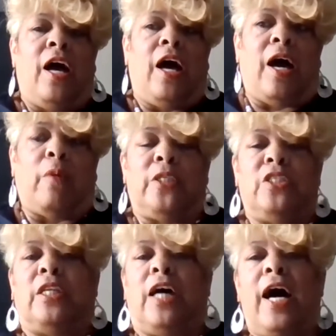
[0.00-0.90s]
I went
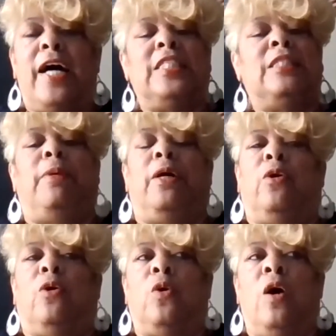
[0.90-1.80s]
to the
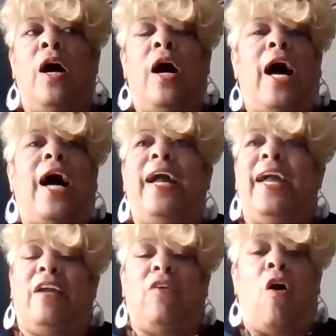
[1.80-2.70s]
hospital, I
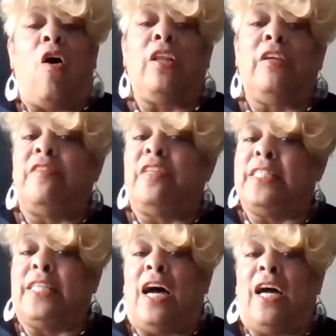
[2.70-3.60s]
had all of the
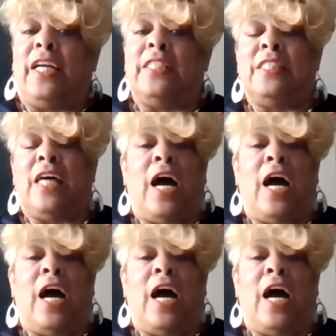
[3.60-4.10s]
signs.